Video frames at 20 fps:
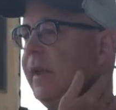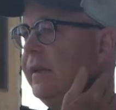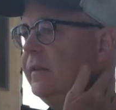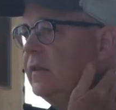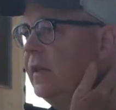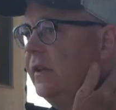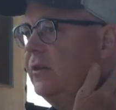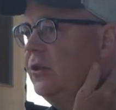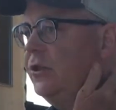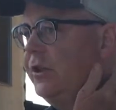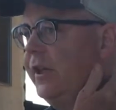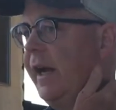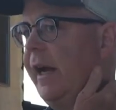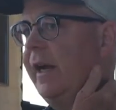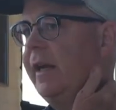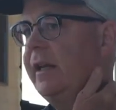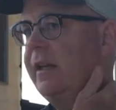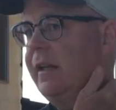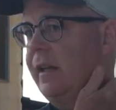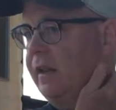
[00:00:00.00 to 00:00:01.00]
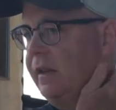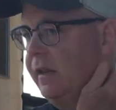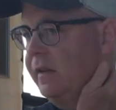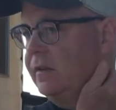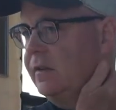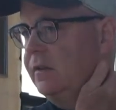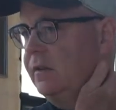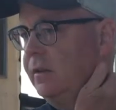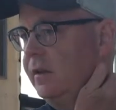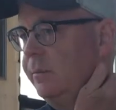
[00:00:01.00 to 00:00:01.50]
things I check and I
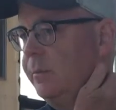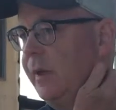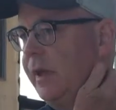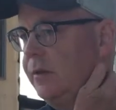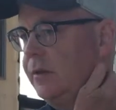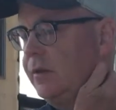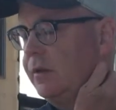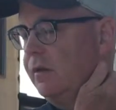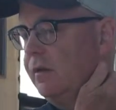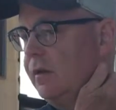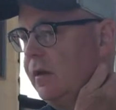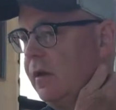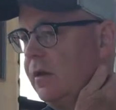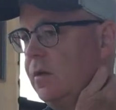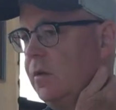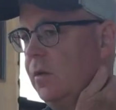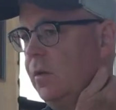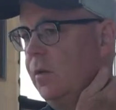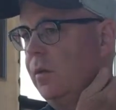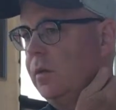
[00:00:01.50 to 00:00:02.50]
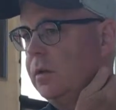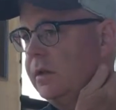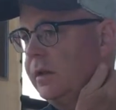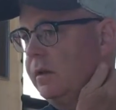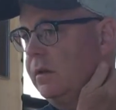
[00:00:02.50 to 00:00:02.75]
listen and make sure they're cool,